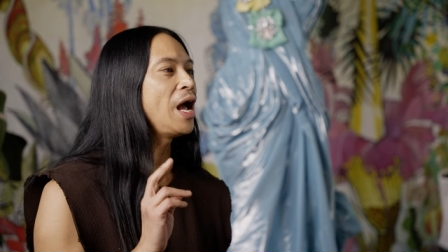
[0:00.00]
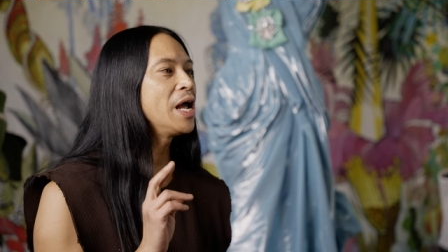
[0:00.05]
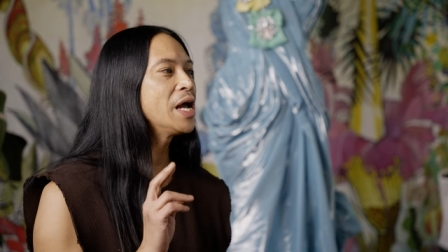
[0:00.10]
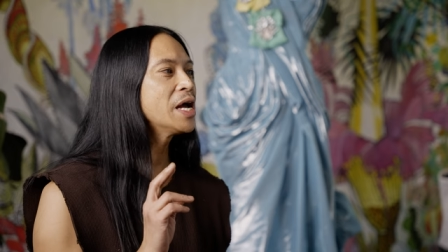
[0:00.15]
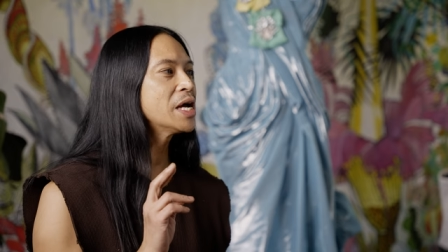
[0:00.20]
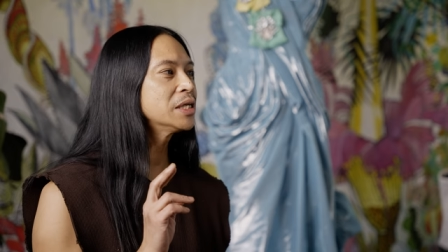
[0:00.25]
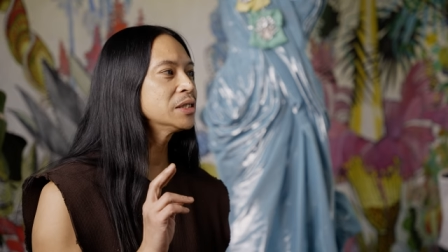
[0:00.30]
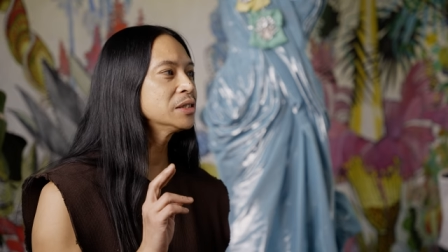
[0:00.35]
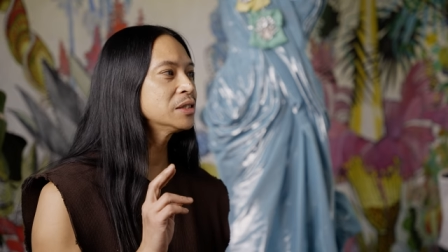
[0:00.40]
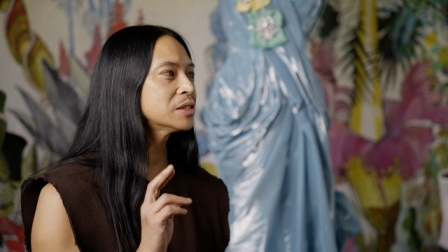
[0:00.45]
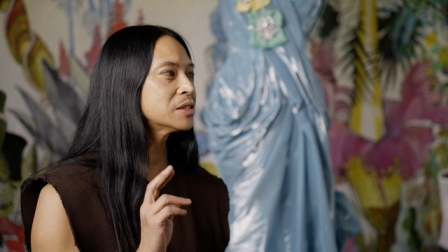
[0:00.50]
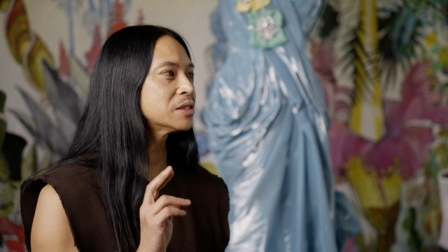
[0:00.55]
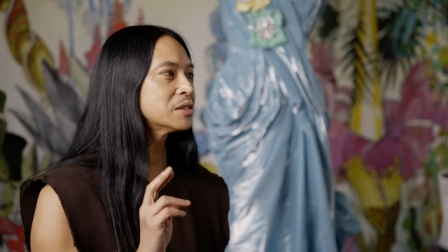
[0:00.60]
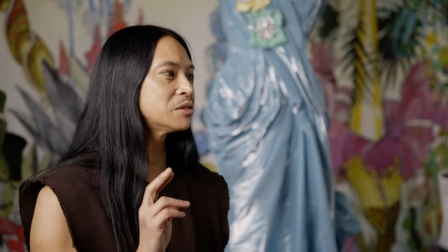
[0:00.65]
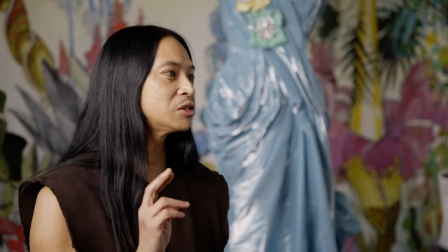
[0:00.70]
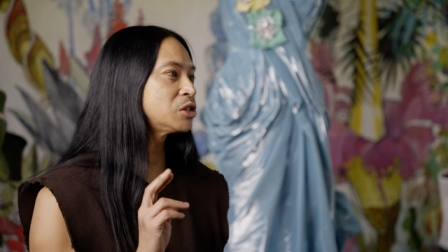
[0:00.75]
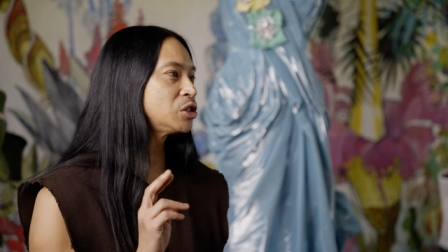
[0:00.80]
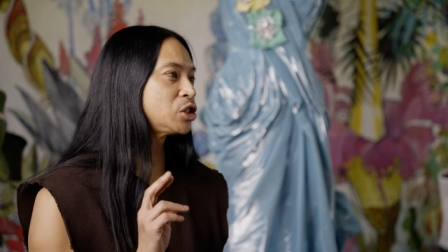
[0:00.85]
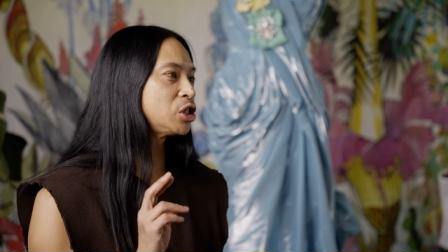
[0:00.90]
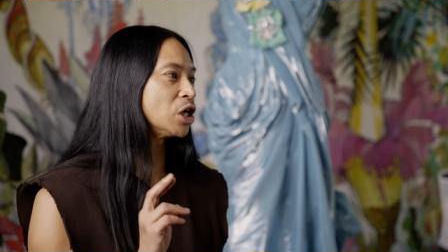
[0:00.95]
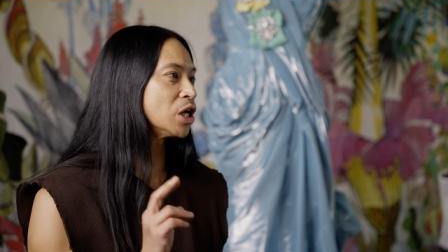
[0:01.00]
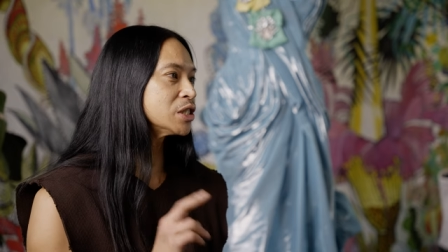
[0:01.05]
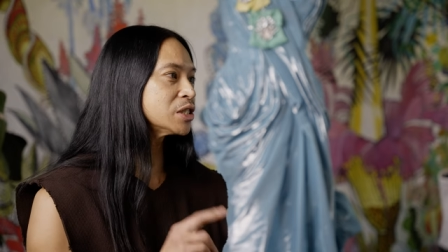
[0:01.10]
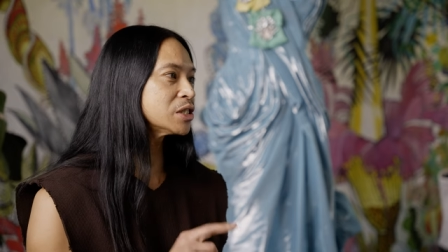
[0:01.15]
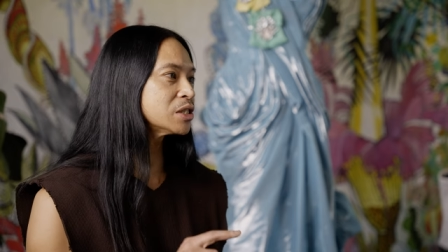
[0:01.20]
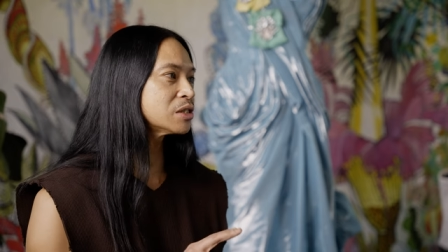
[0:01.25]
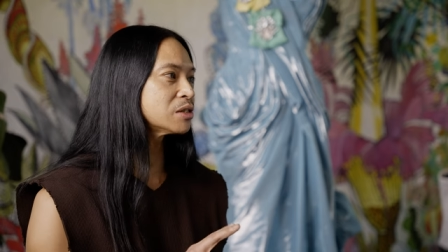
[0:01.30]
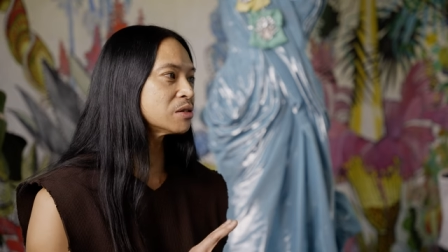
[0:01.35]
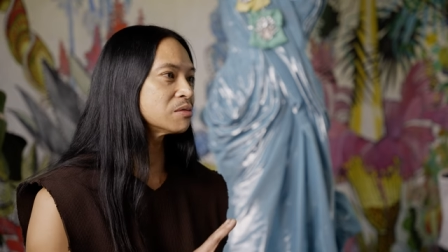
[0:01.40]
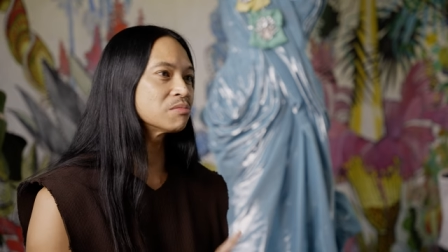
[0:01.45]
and
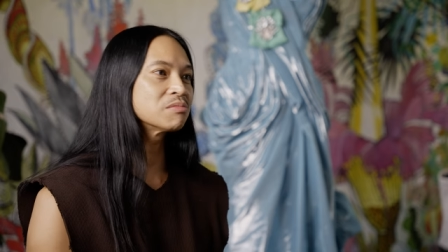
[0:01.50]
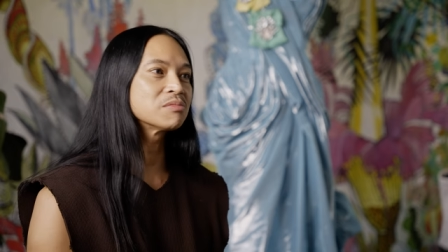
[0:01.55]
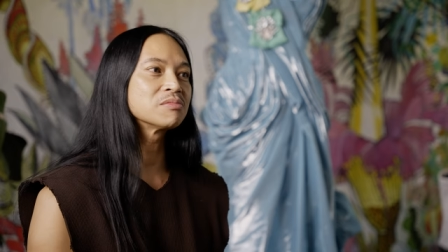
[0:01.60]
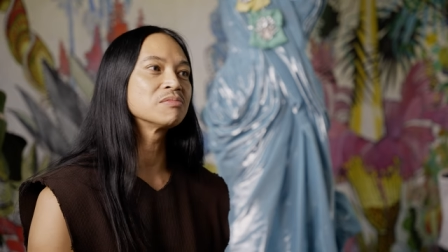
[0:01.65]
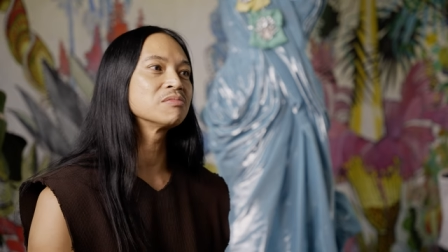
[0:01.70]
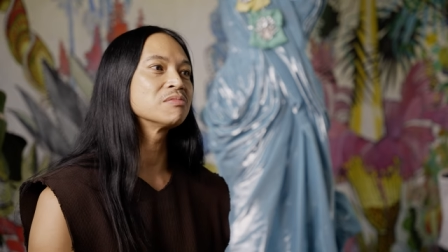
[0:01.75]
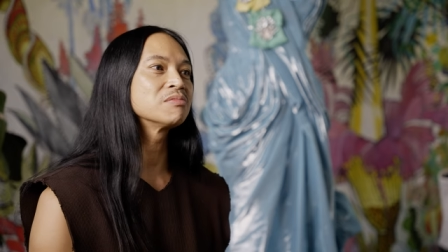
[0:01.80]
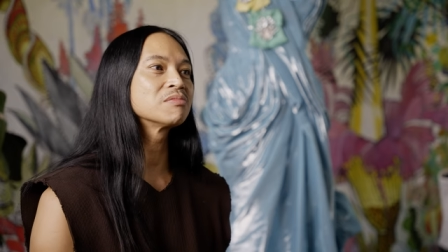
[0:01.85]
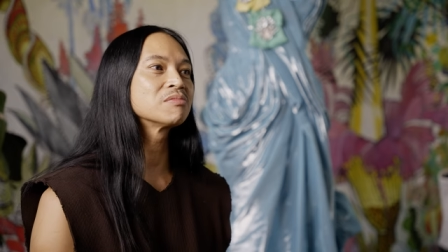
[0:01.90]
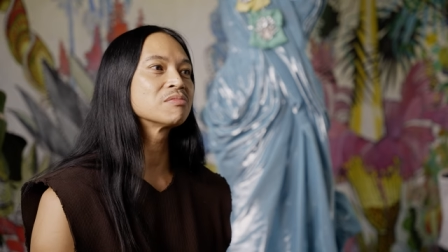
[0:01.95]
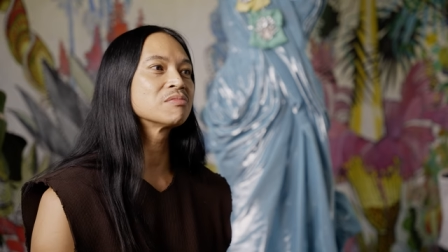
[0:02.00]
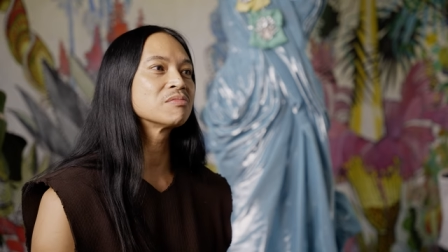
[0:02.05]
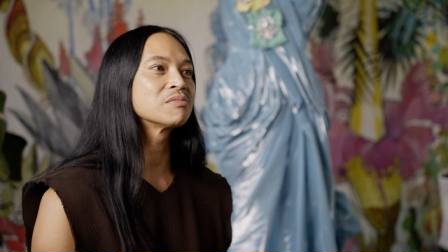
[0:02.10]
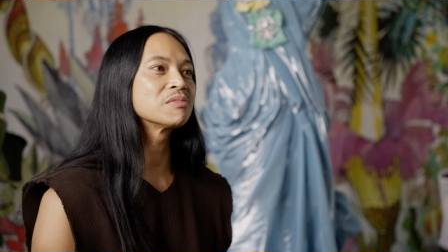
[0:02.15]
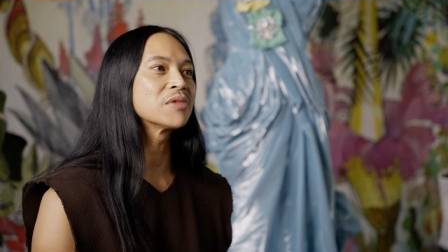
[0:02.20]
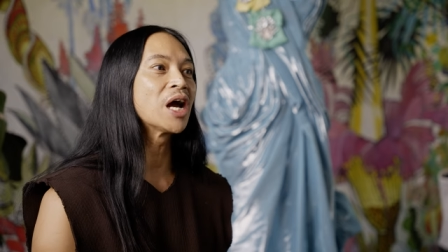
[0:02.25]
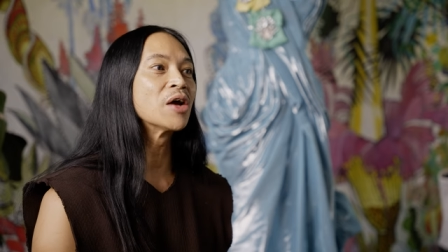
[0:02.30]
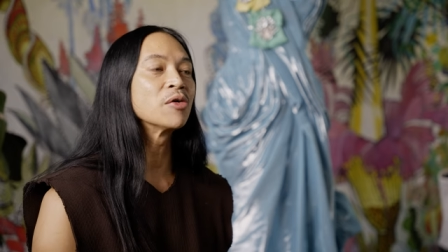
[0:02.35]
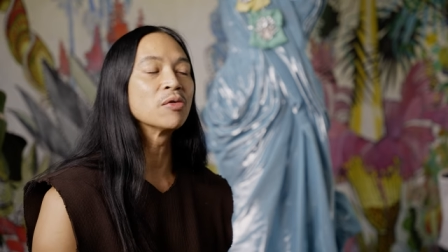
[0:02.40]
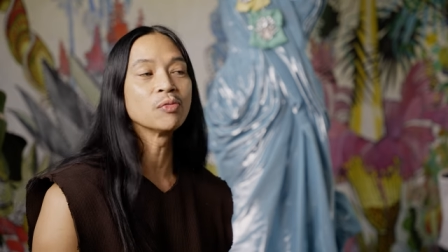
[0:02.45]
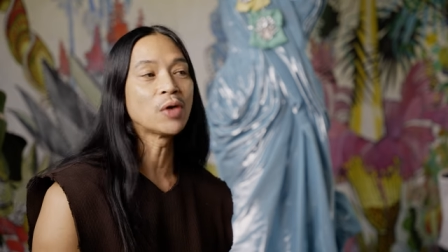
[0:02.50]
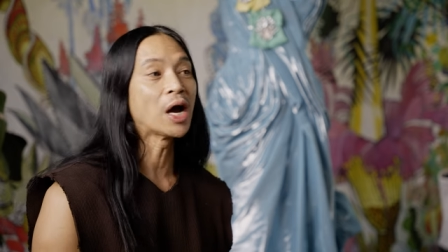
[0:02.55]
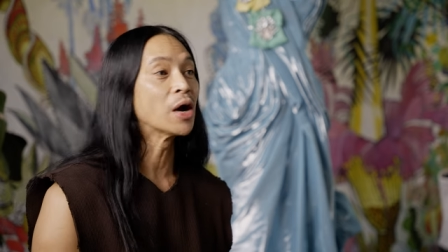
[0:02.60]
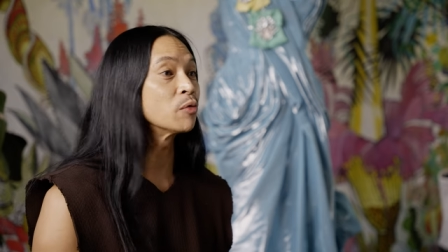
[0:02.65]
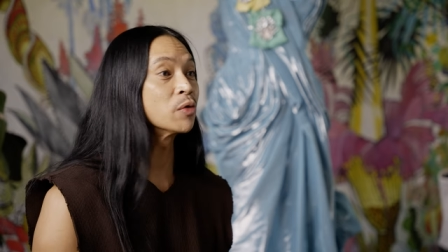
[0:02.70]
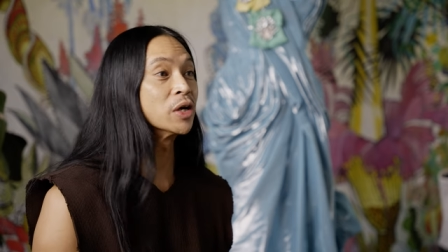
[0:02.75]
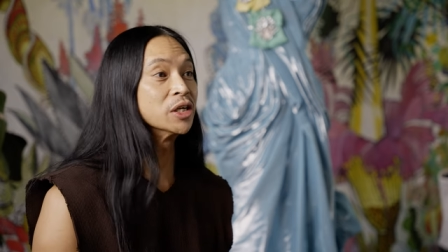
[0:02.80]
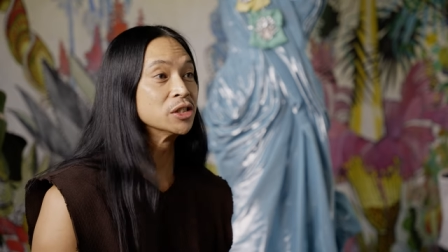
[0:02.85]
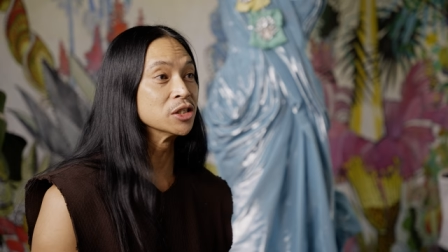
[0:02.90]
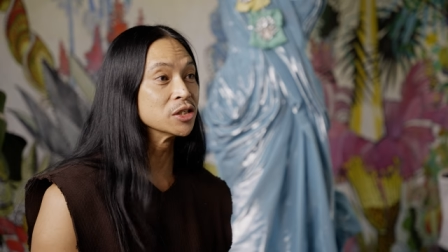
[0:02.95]
just
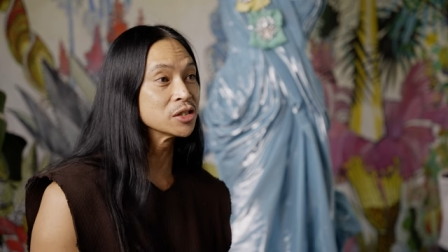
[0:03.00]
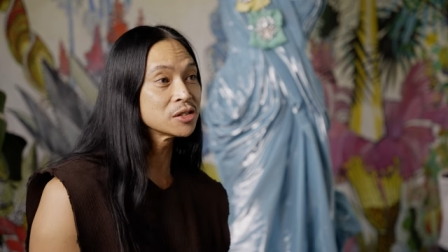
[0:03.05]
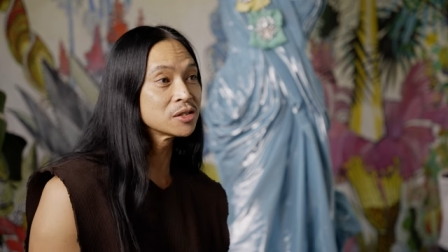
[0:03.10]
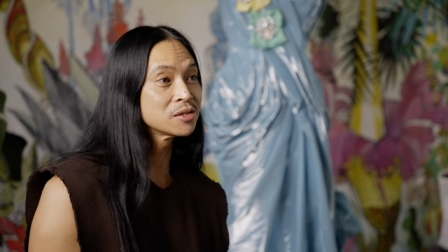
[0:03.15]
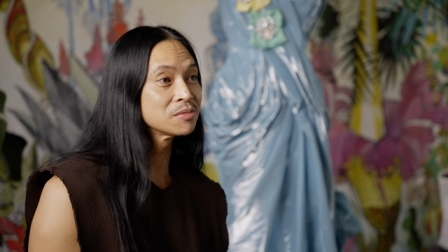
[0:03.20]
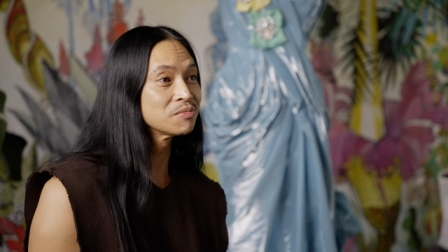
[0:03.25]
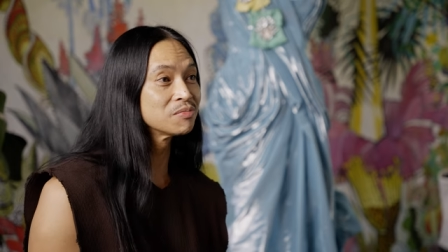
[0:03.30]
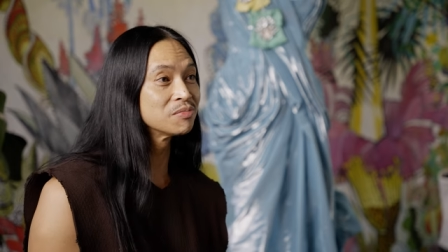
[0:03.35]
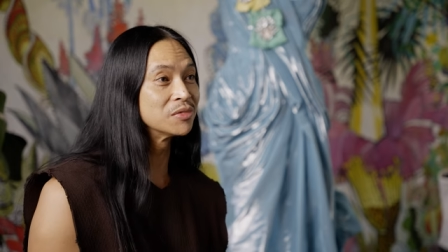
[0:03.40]
outrageous,